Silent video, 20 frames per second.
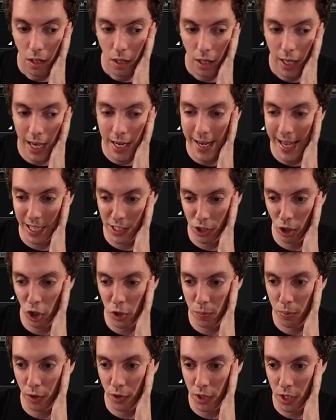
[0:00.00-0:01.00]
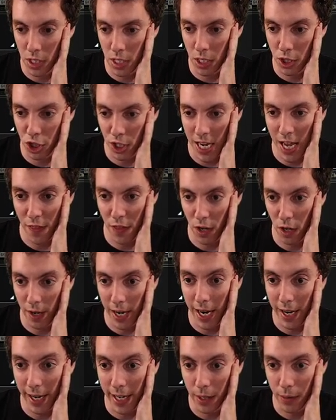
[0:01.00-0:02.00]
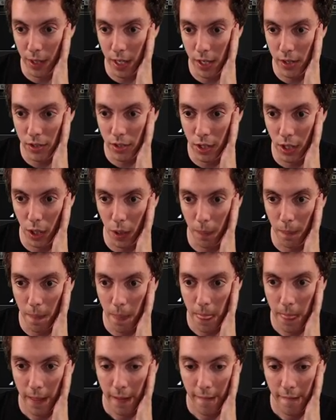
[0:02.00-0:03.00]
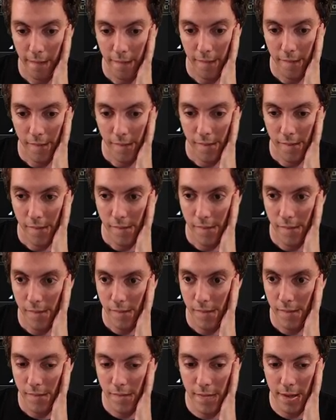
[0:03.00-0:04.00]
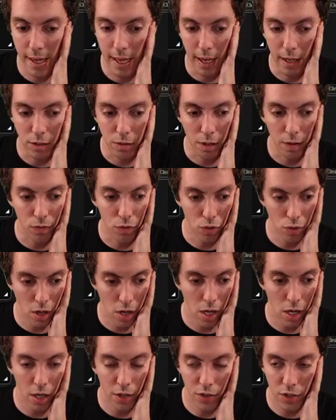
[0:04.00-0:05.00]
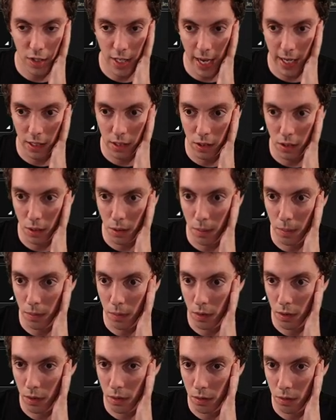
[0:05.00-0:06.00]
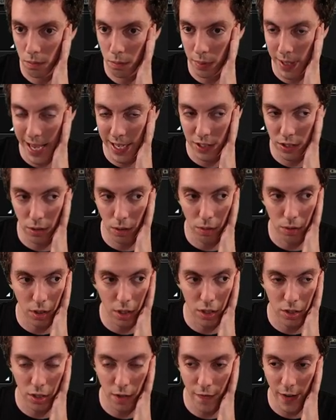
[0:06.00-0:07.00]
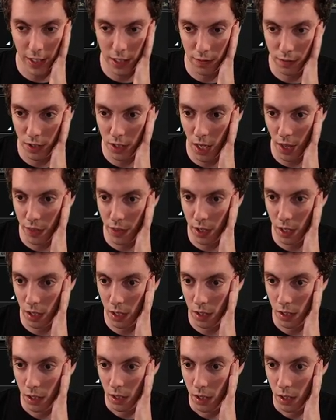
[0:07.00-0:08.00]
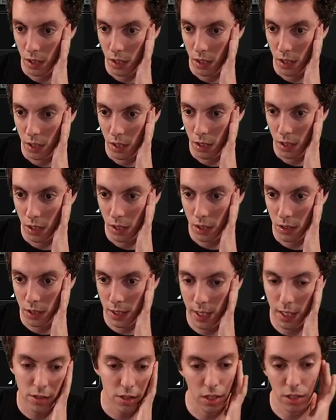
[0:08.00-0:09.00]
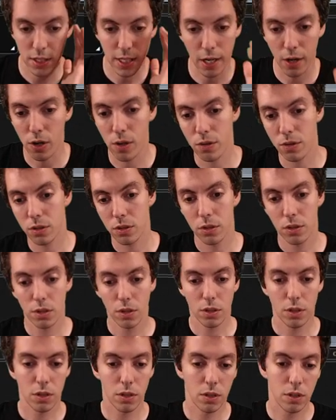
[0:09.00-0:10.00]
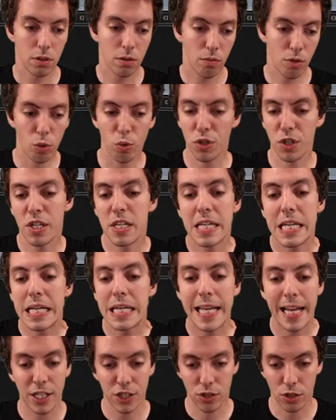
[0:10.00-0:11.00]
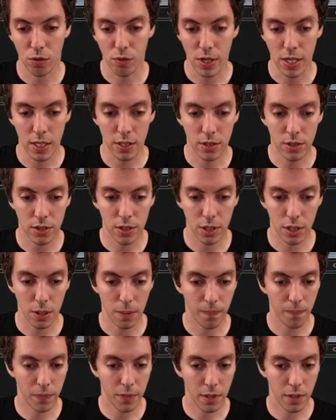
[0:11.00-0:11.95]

And next turn's put the Gigant in our hand anyway, so yeah, so you have Tron and Sanctum. Blast Zone does effectively nothing. Yeah, just take tower. I don't really need extra greens, so...